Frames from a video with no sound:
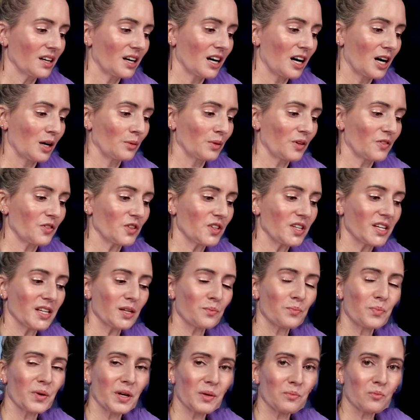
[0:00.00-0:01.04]
Um, if you
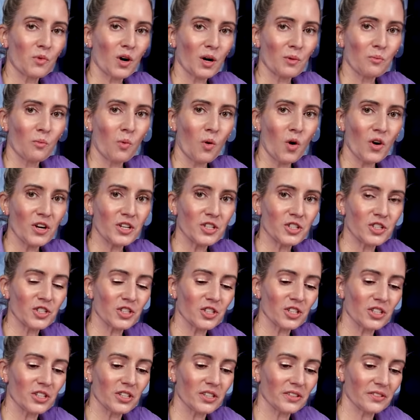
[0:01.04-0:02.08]
need a bit more
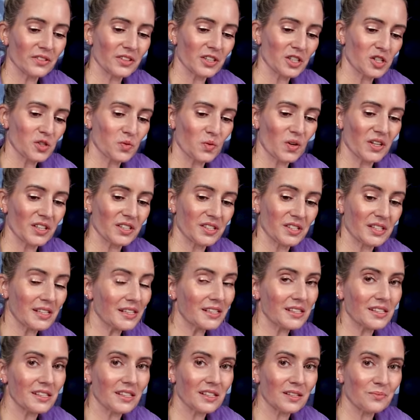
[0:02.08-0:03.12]
moisture, this one is
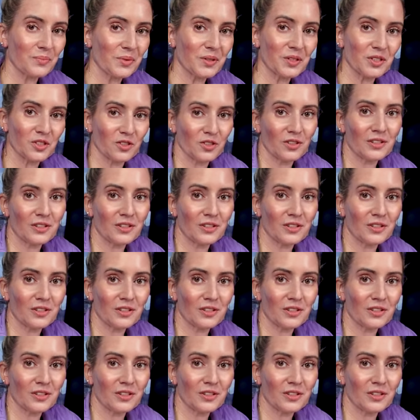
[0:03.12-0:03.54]
easy.